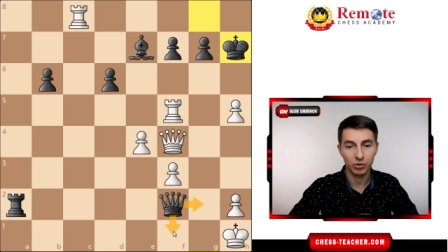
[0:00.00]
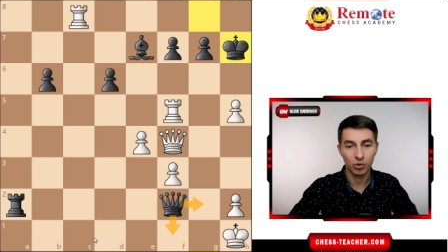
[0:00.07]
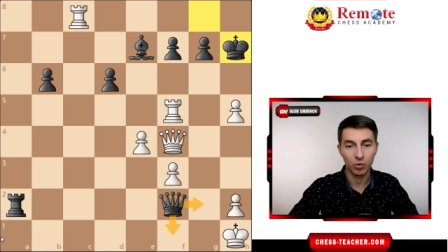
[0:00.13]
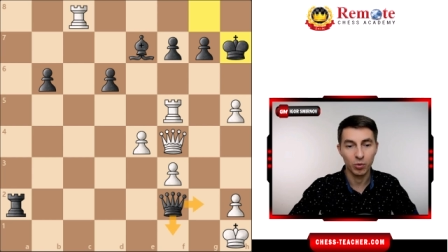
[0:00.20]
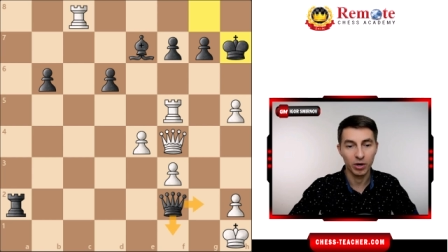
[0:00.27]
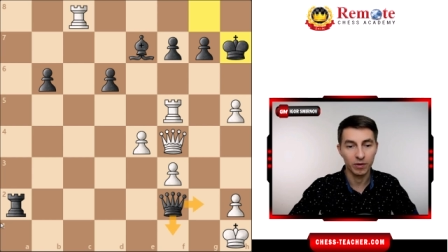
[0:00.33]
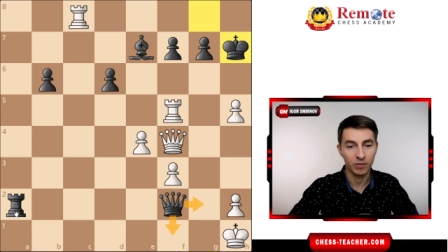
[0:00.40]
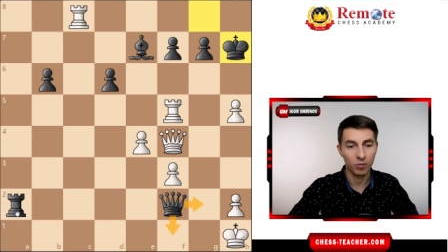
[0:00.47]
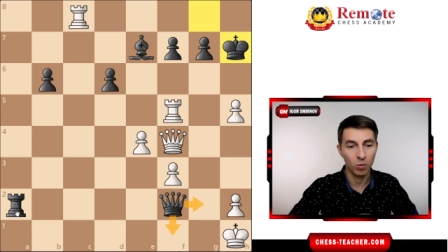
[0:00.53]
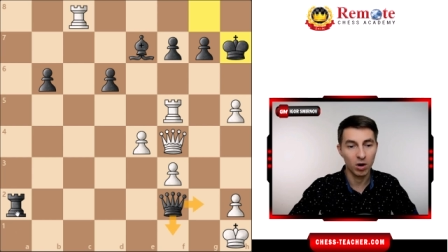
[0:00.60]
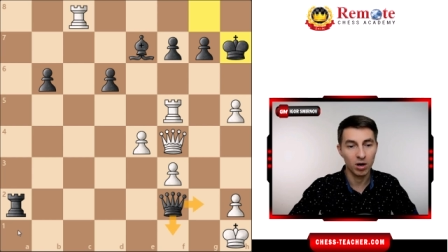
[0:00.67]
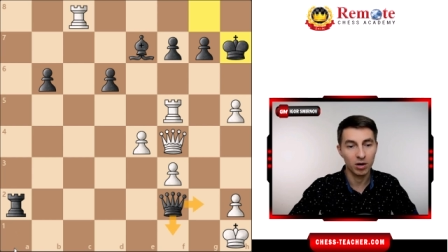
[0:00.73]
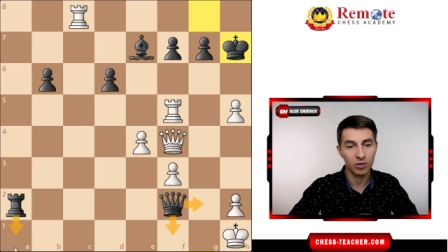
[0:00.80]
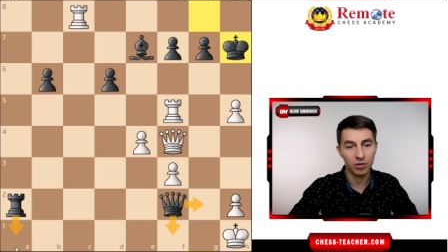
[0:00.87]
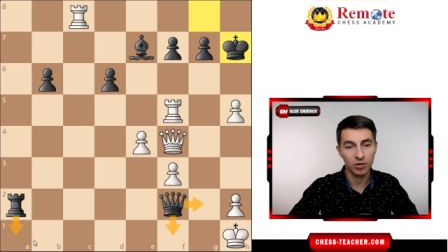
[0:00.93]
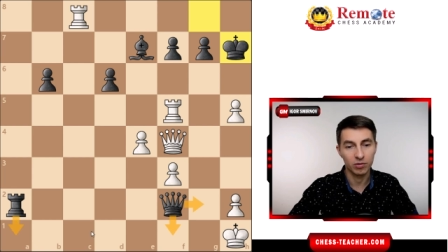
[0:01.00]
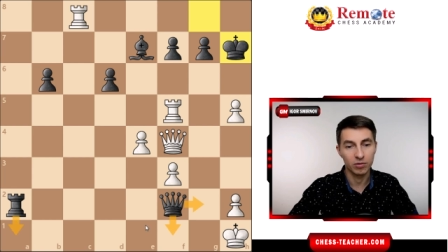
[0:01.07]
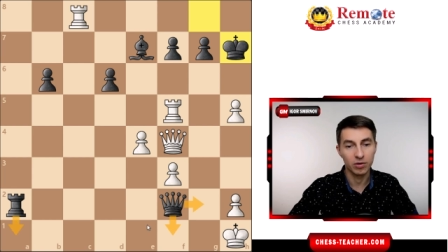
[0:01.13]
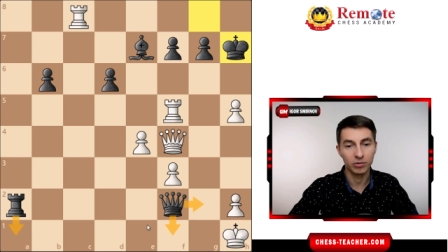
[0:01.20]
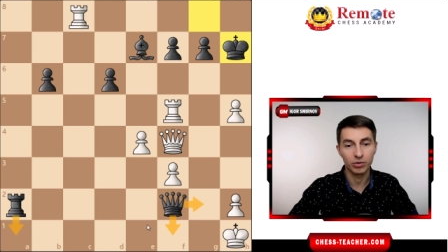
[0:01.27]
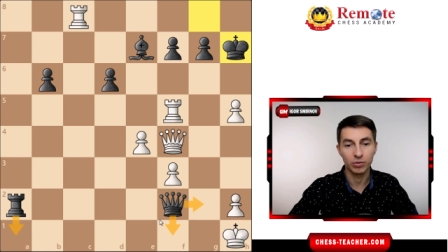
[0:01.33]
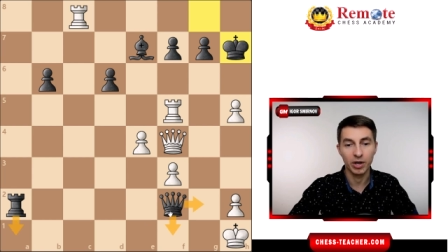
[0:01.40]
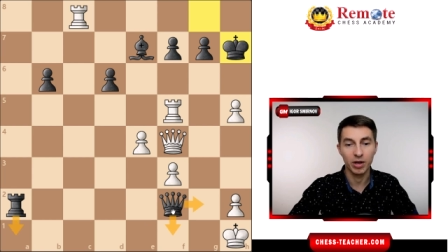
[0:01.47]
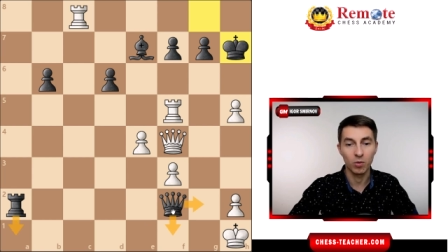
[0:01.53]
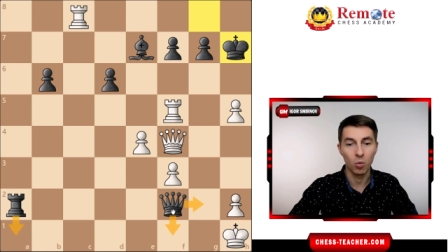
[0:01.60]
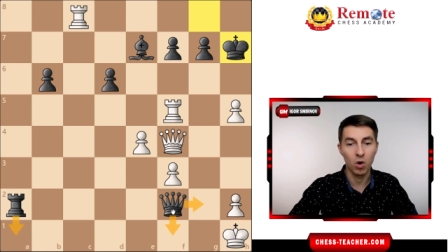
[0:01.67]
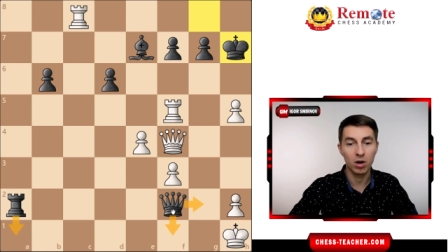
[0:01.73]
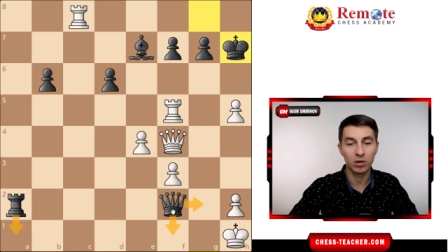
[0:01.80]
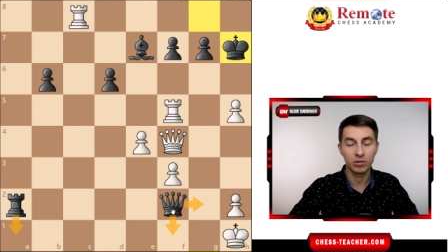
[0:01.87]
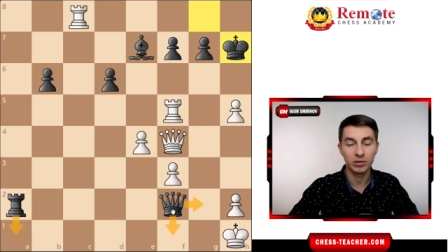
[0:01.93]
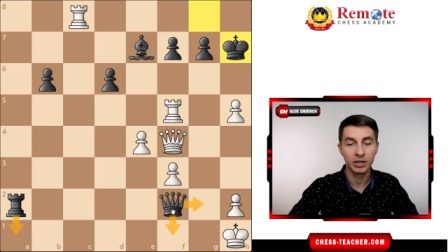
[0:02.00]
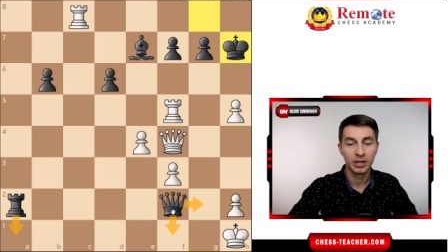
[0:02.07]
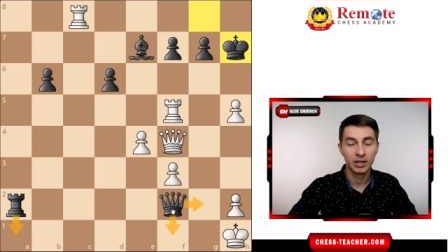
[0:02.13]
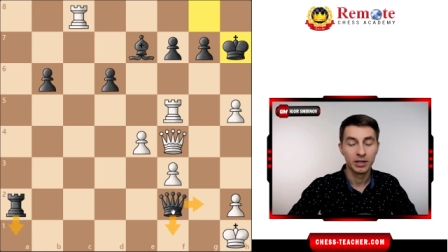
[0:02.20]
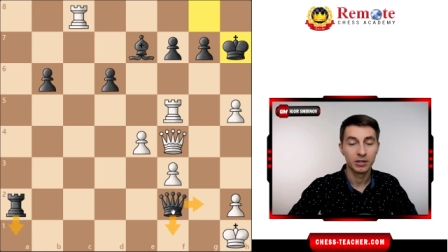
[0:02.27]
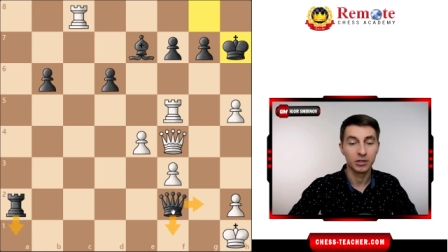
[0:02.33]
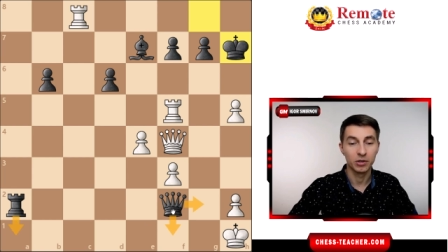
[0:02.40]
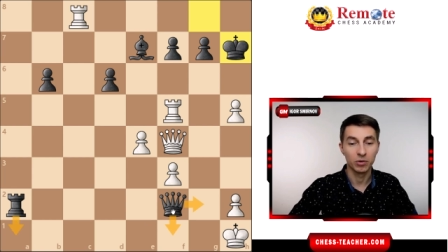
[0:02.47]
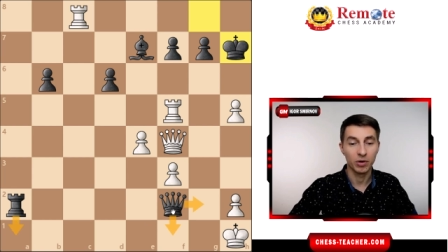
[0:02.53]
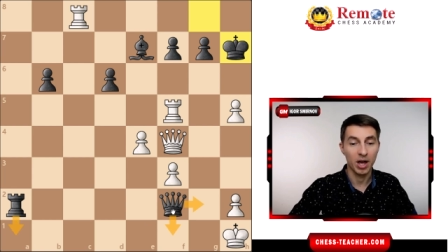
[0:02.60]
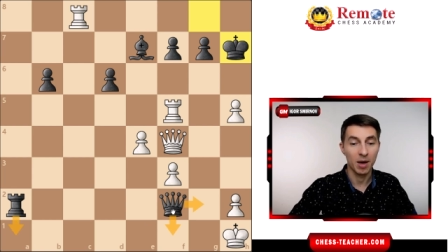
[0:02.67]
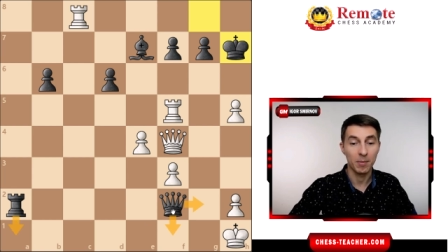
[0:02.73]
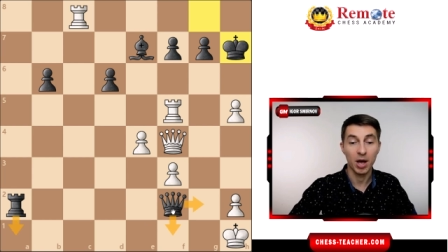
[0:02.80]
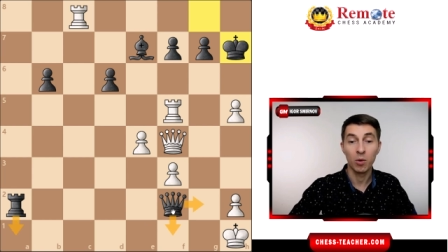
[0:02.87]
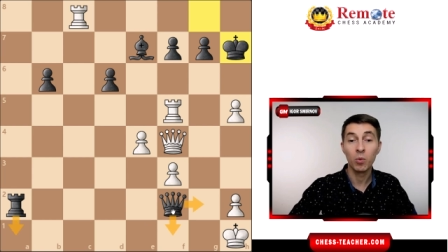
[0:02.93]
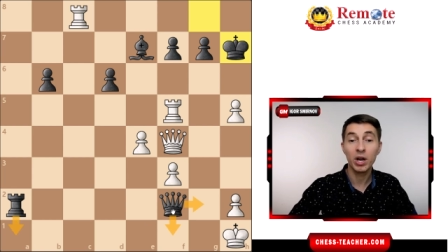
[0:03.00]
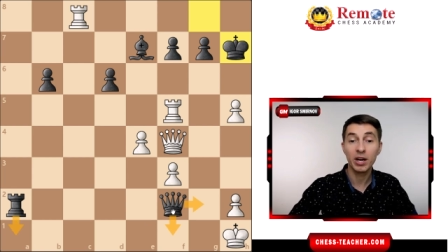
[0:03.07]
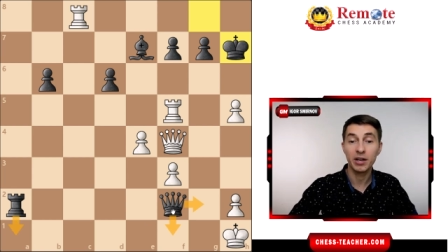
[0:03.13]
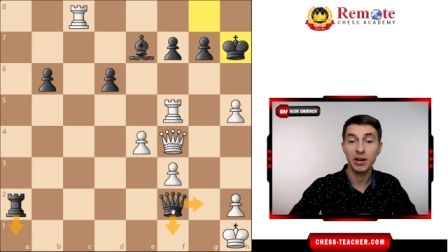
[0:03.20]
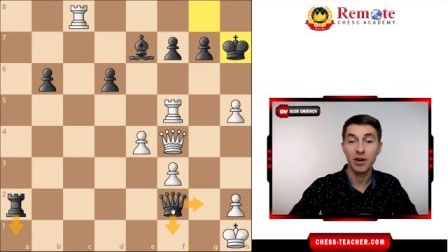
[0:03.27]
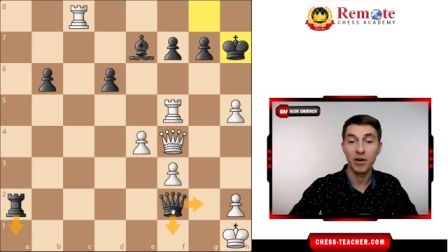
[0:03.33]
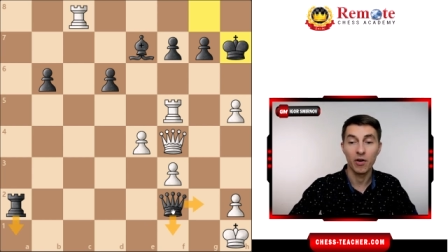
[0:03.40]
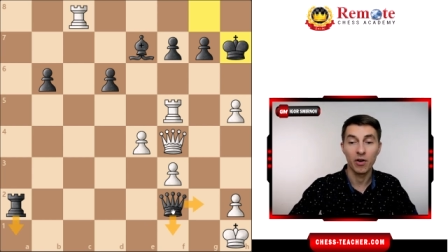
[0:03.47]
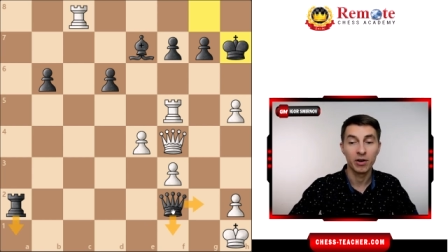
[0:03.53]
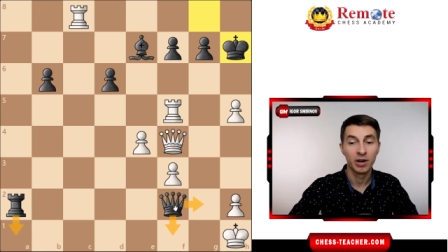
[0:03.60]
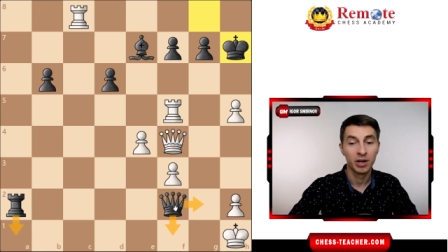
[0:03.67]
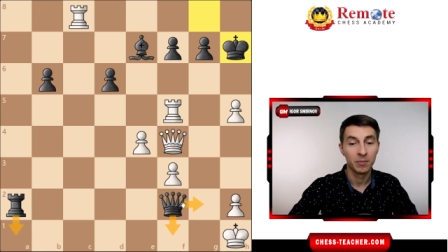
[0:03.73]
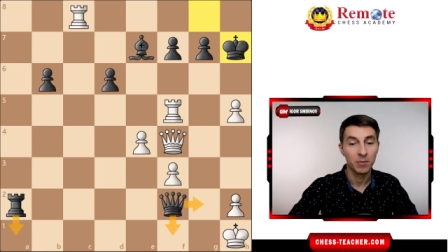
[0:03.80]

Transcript: queen f1 or rook to a1, so am I winning here?